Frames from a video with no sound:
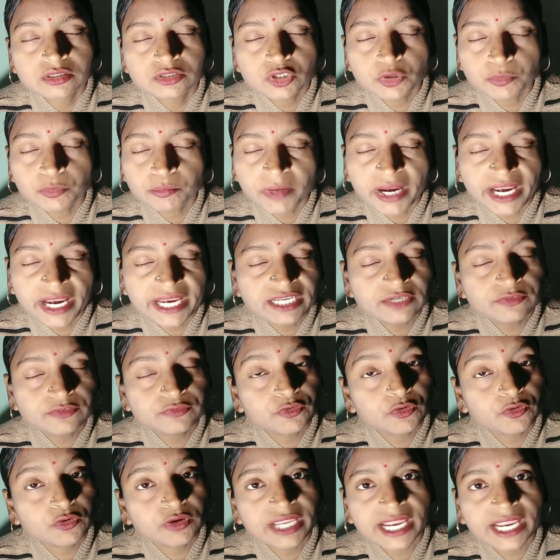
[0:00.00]
your mind
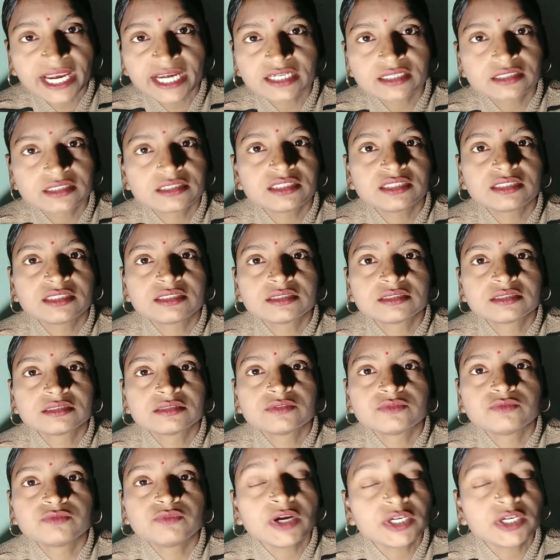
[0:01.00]
forgets it,
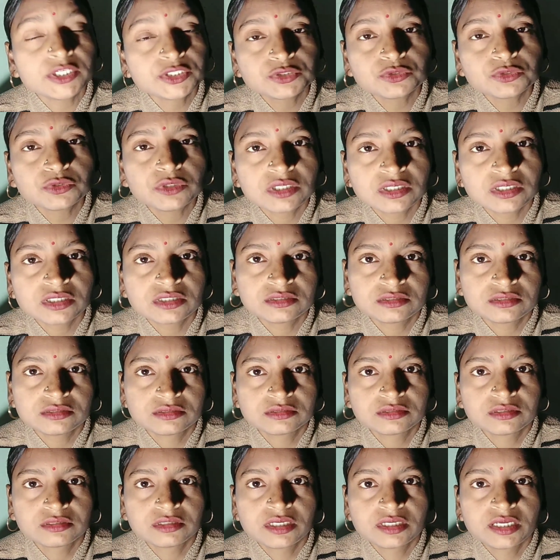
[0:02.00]
but you learn.
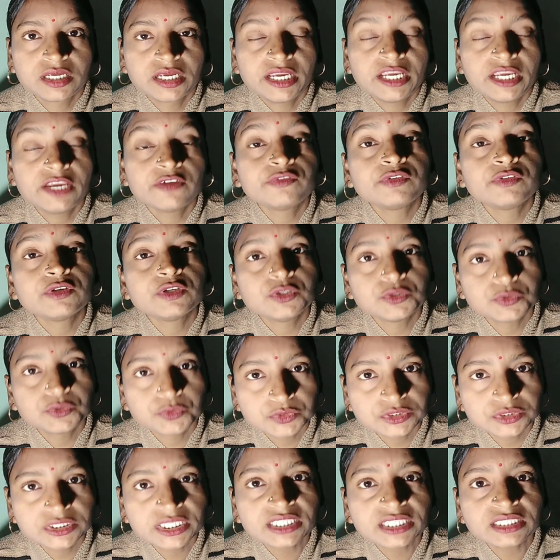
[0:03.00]
If you're
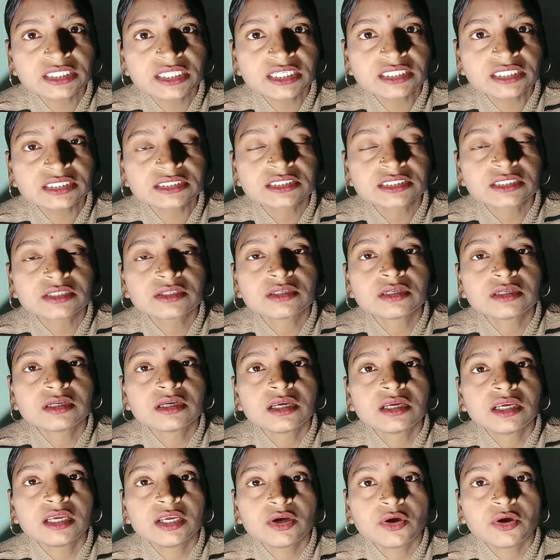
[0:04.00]
using this
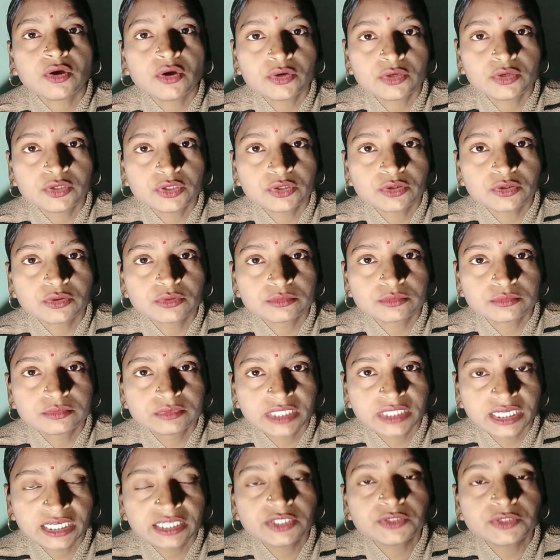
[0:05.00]
on your
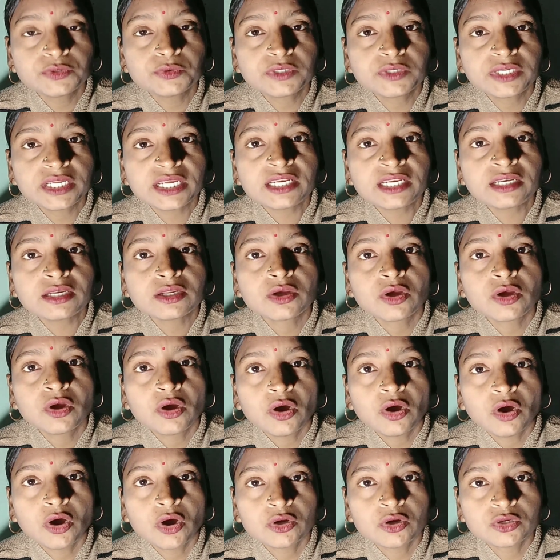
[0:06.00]
daily routine,
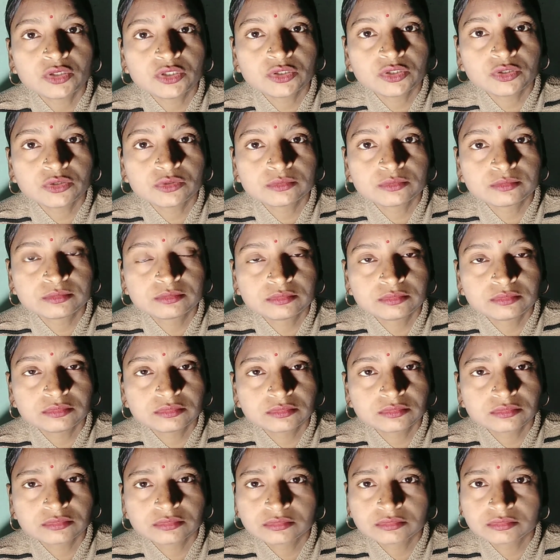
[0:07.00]
on your
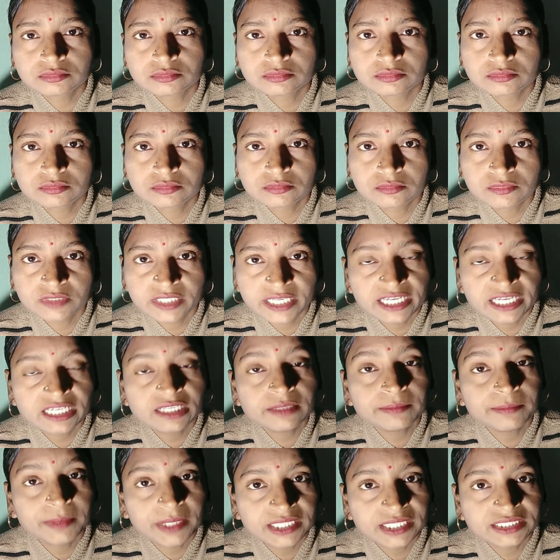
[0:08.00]

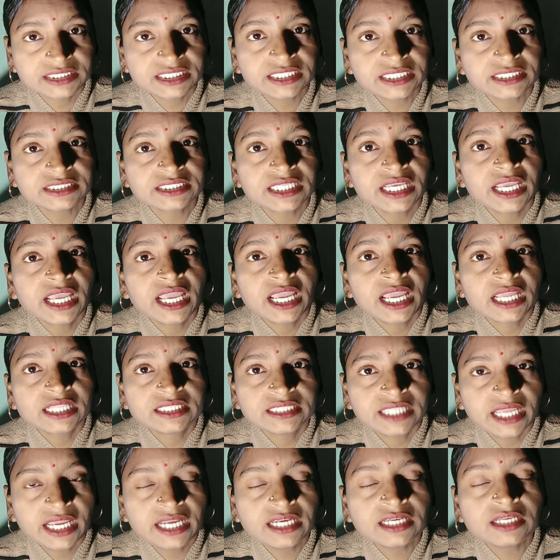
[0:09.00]
daily basis,
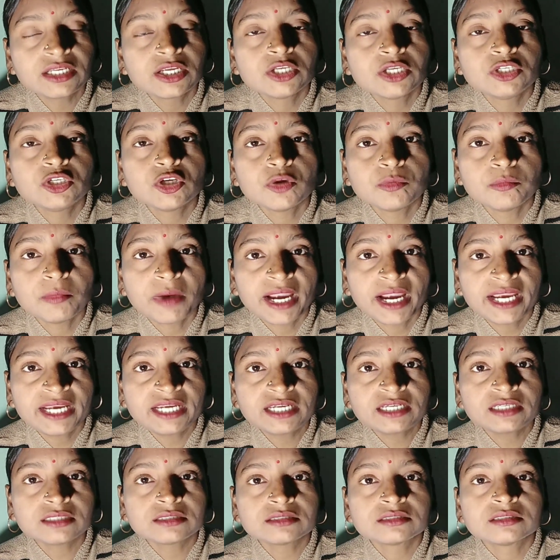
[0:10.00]
then your
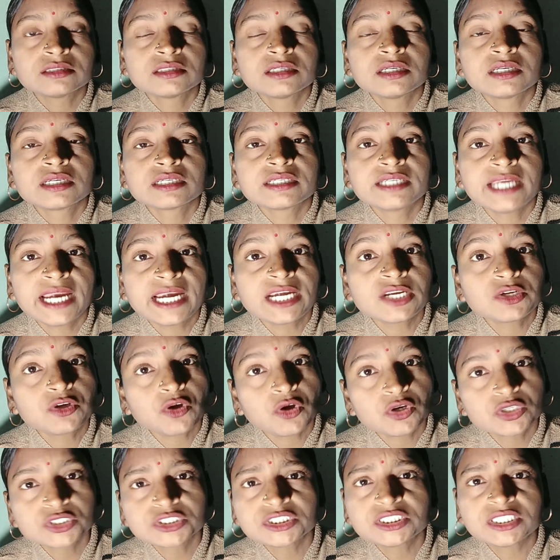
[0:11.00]
mind gets
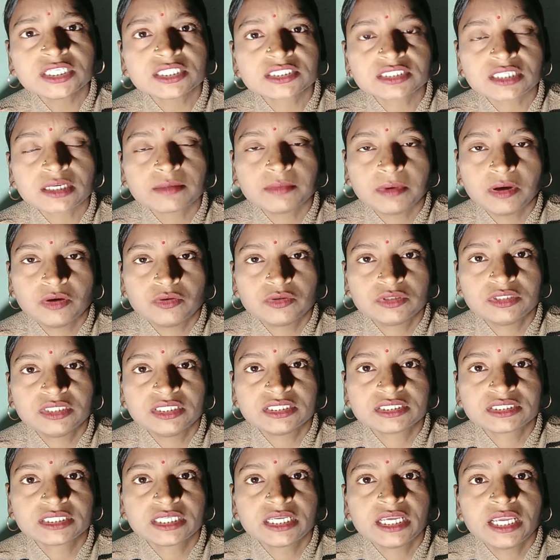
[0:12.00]
conscious about
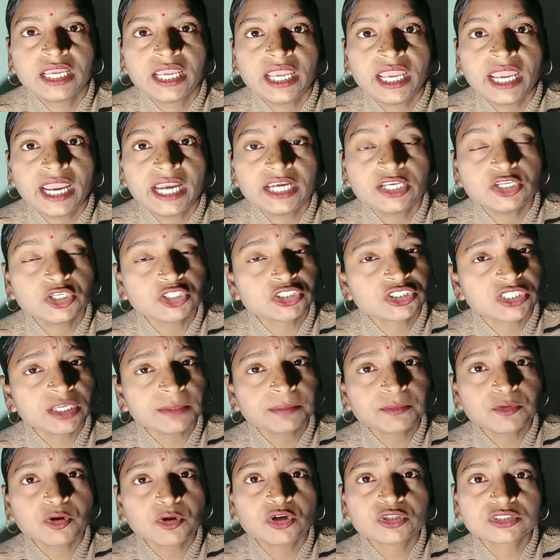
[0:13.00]
this, and your
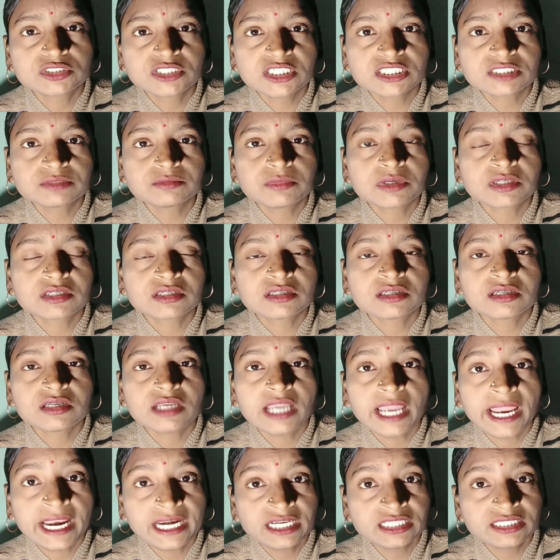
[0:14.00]
subconscious
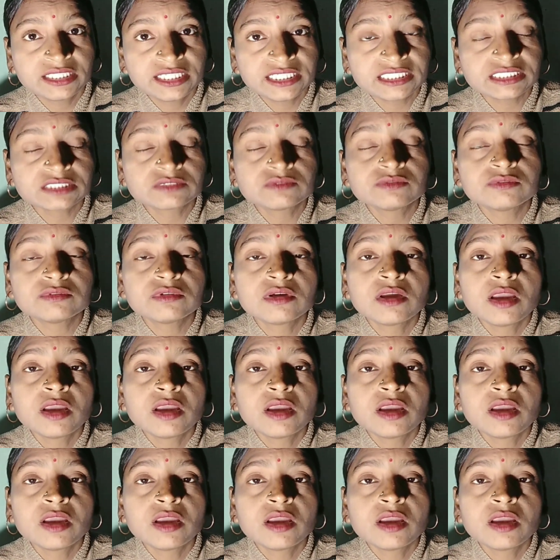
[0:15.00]
and these